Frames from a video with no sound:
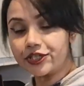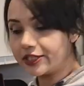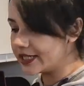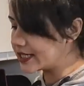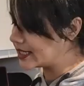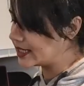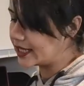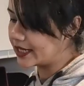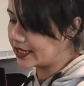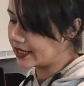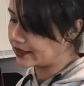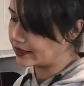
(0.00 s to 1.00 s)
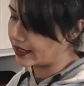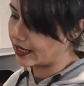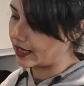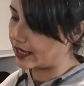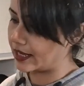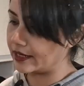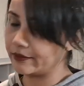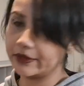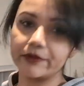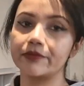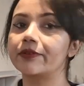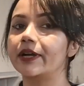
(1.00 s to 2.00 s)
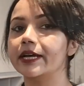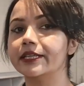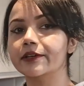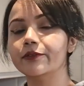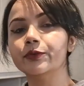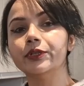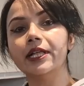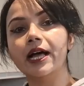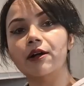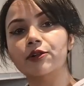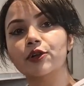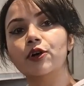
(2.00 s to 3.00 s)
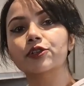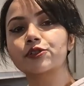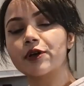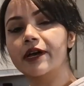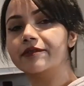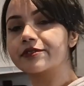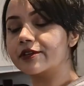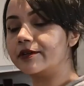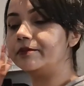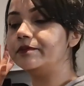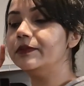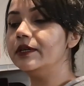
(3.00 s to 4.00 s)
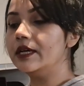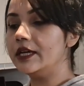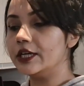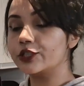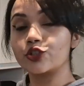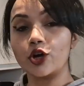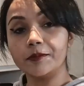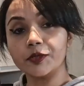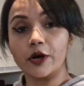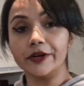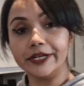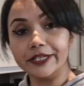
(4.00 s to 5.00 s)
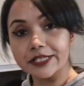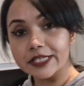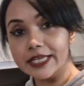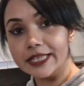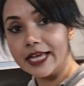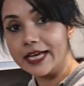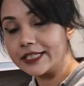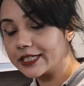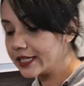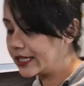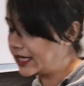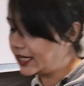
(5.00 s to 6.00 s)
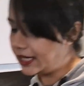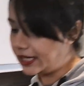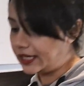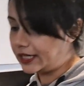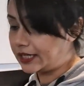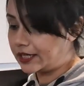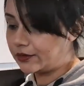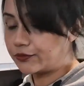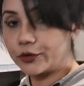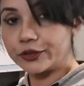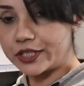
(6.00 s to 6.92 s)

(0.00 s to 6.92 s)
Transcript: chilies in there, and when we fry them we'll also have some chopped onions in that. For the